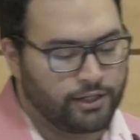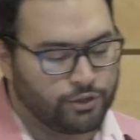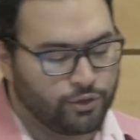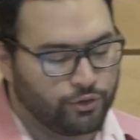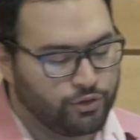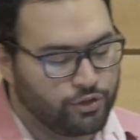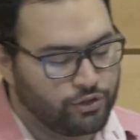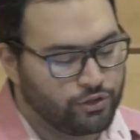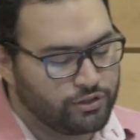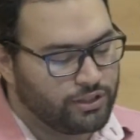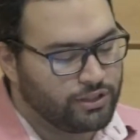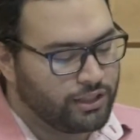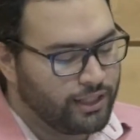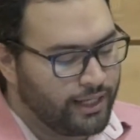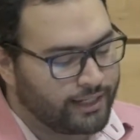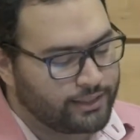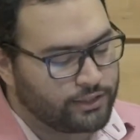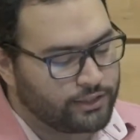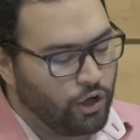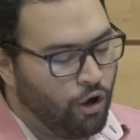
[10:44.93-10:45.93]
So to
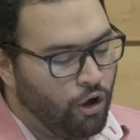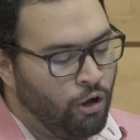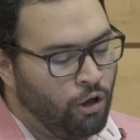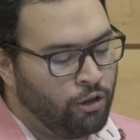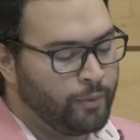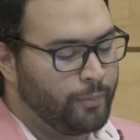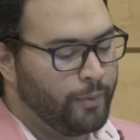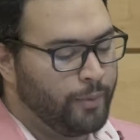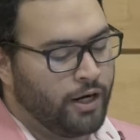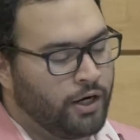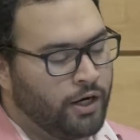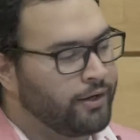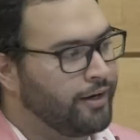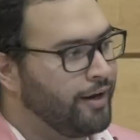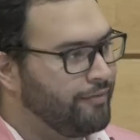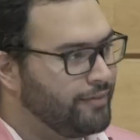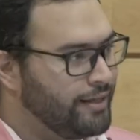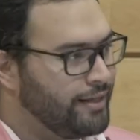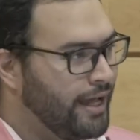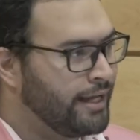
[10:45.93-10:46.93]
select all the
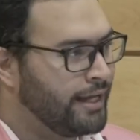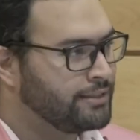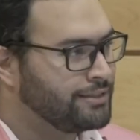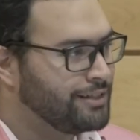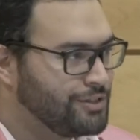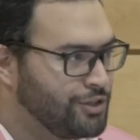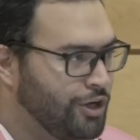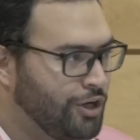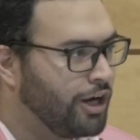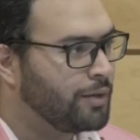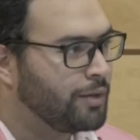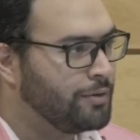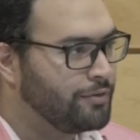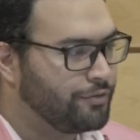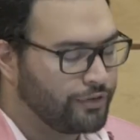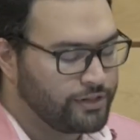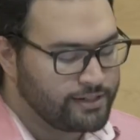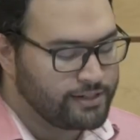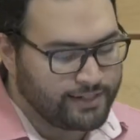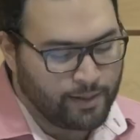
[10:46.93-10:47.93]
paragraph tags in a document,
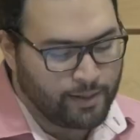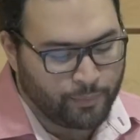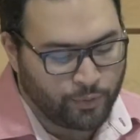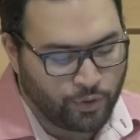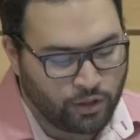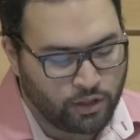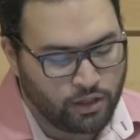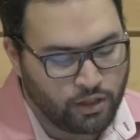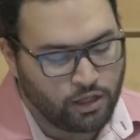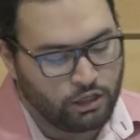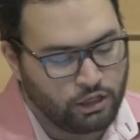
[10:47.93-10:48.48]
for example,